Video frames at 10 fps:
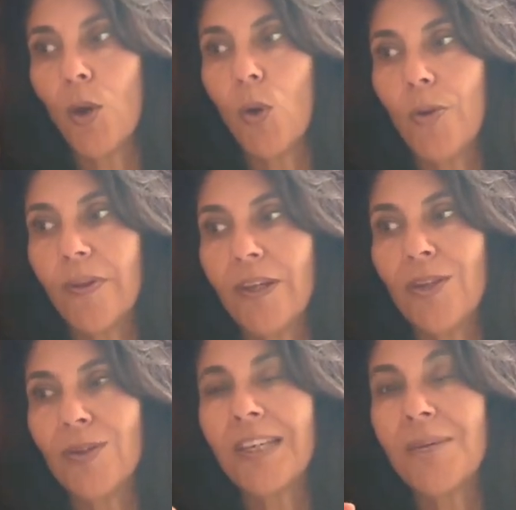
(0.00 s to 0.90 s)
or that
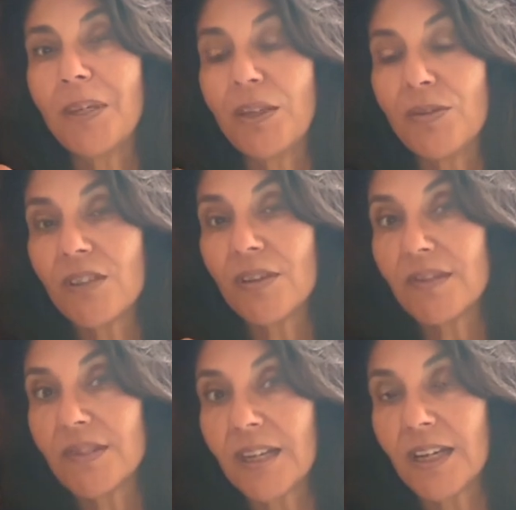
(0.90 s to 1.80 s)
you're keeping yourself
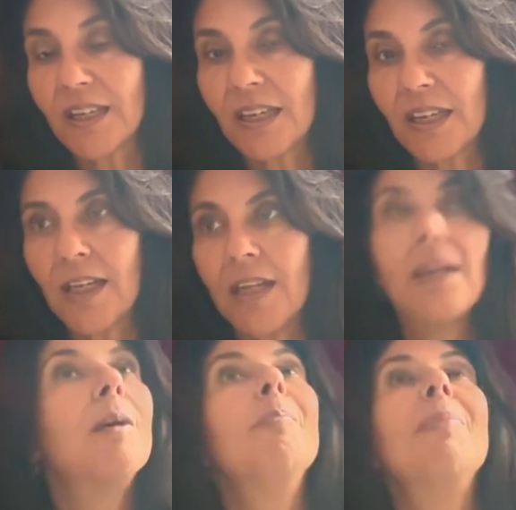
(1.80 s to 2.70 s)
stuck in
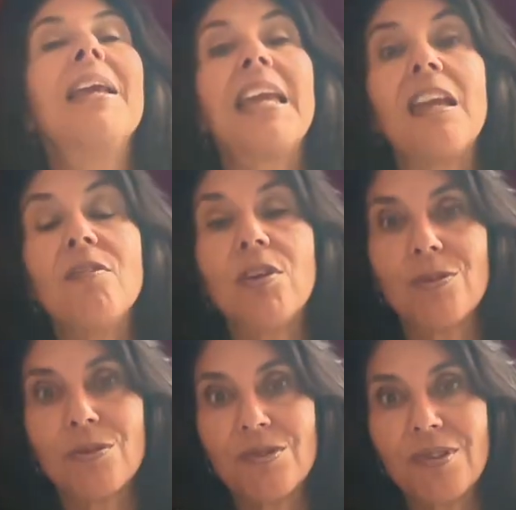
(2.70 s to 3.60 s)

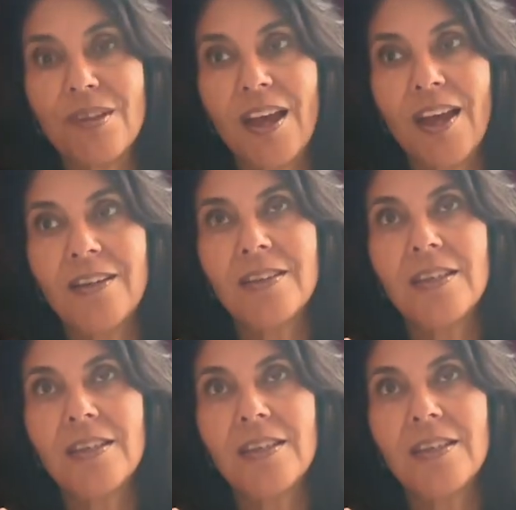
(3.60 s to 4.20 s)
behaviors that